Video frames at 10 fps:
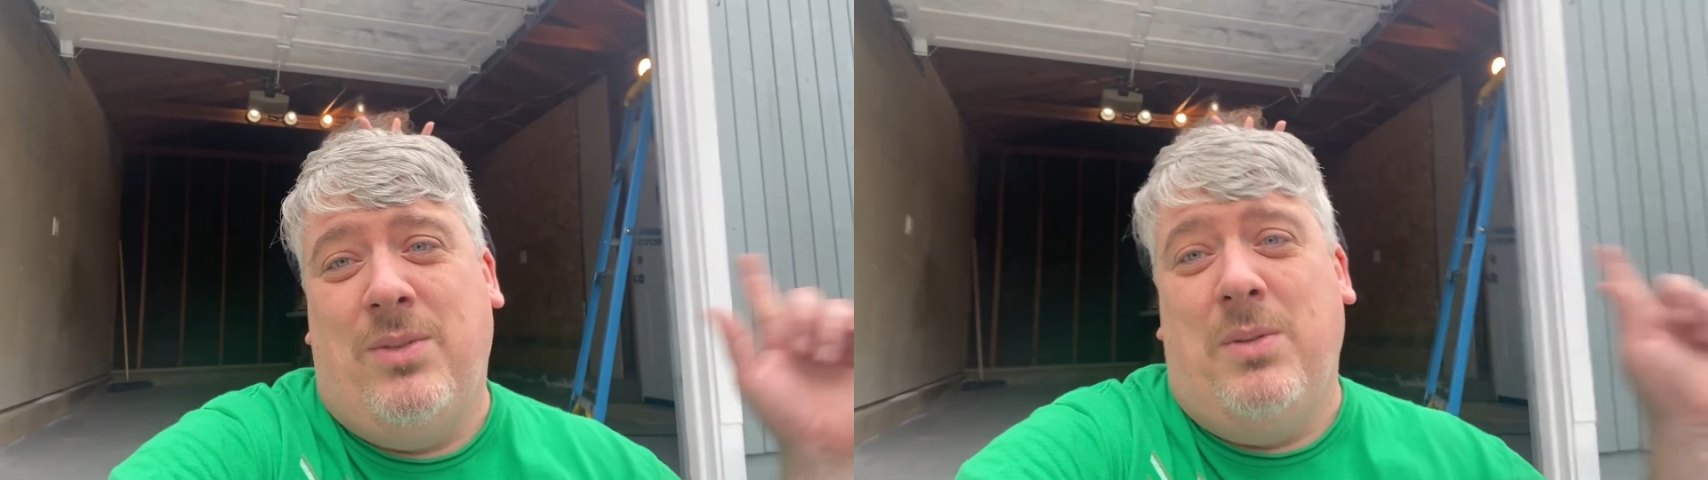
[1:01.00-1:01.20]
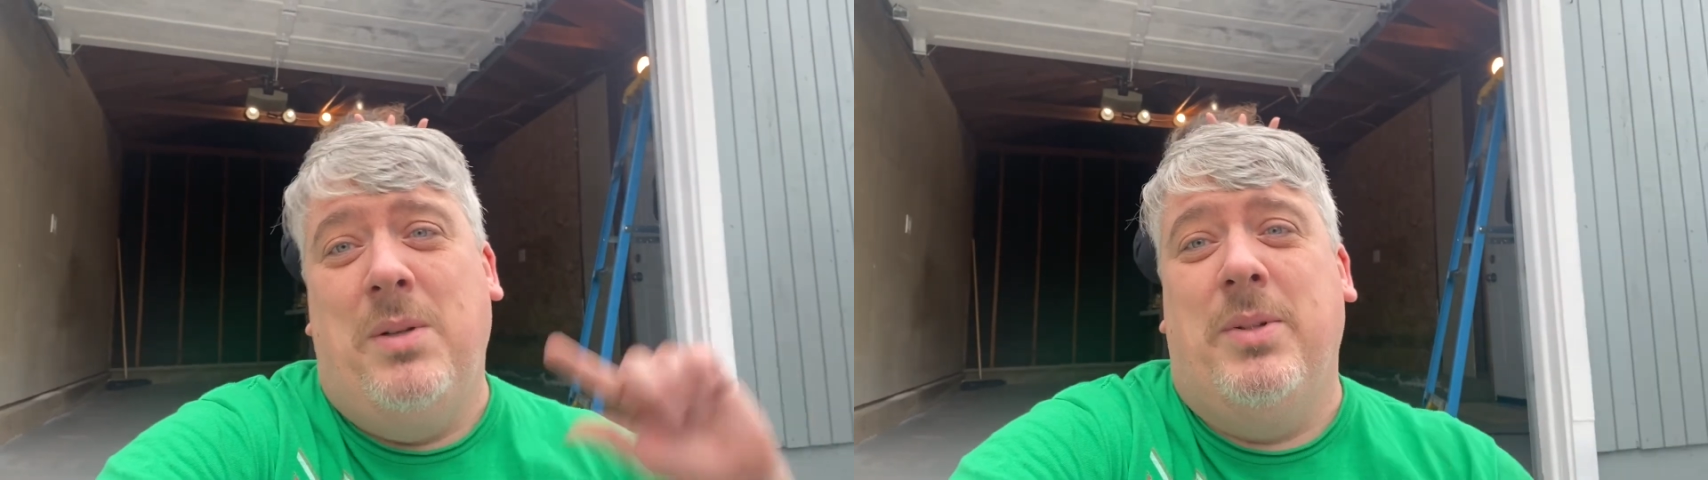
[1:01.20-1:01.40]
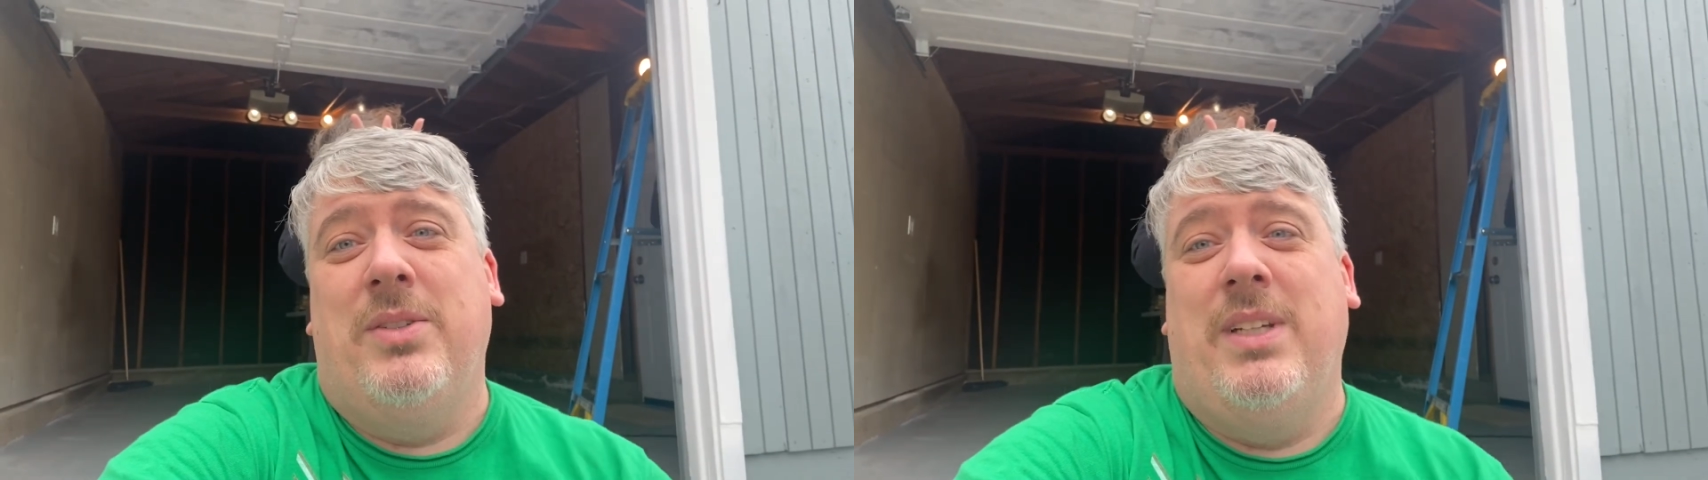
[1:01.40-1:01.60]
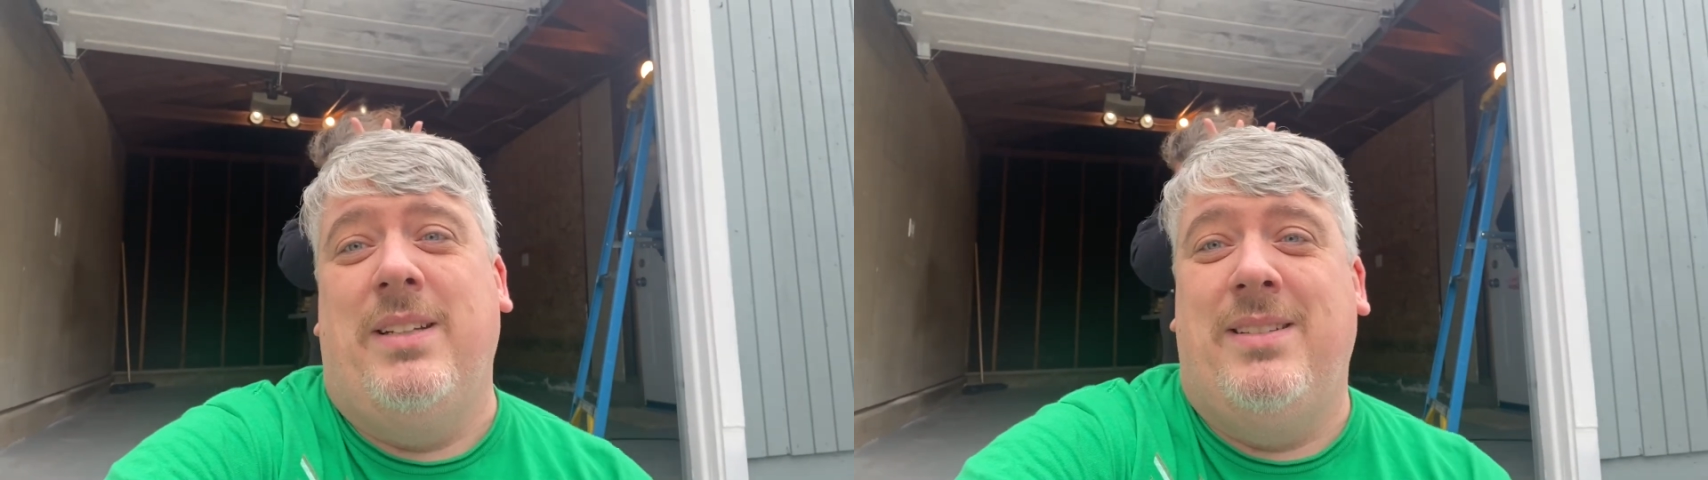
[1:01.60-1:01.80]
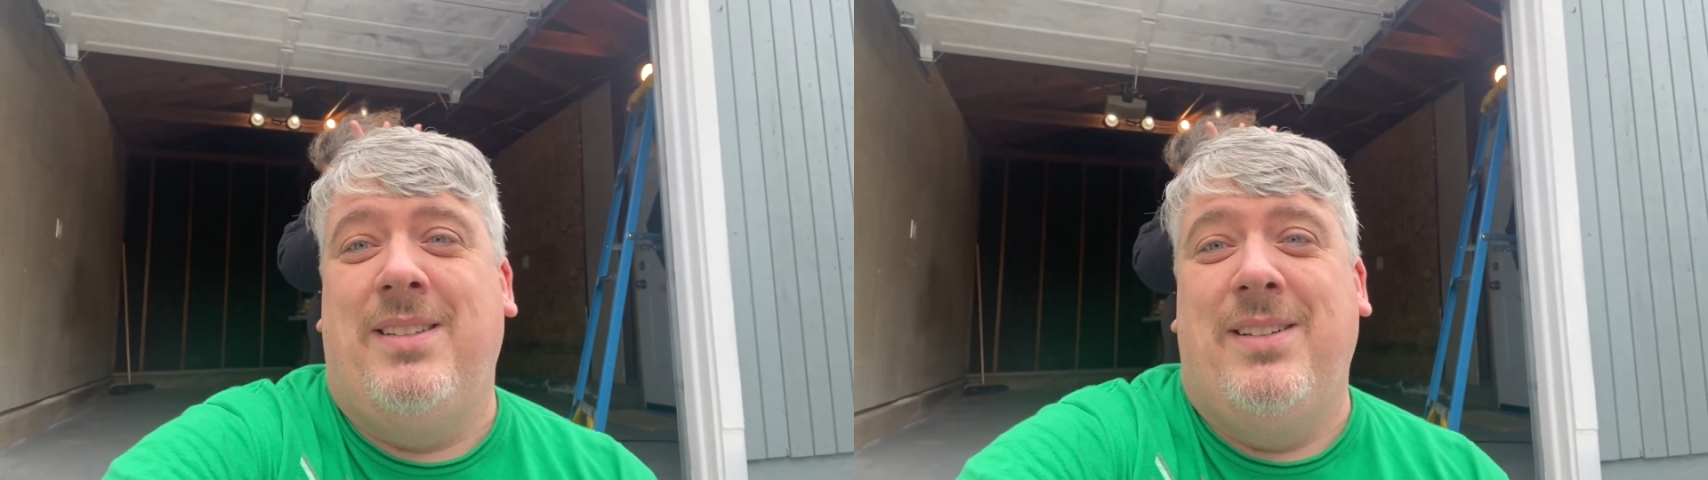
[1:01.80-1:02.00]
three
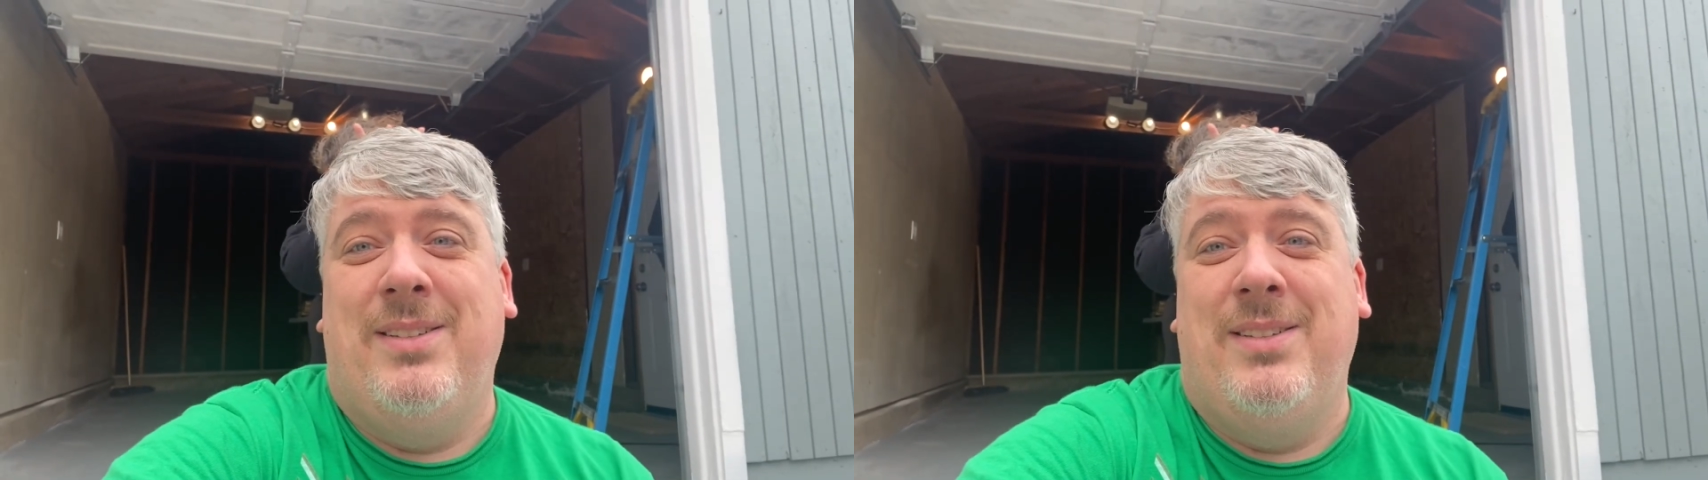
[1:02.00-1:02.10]
buildings.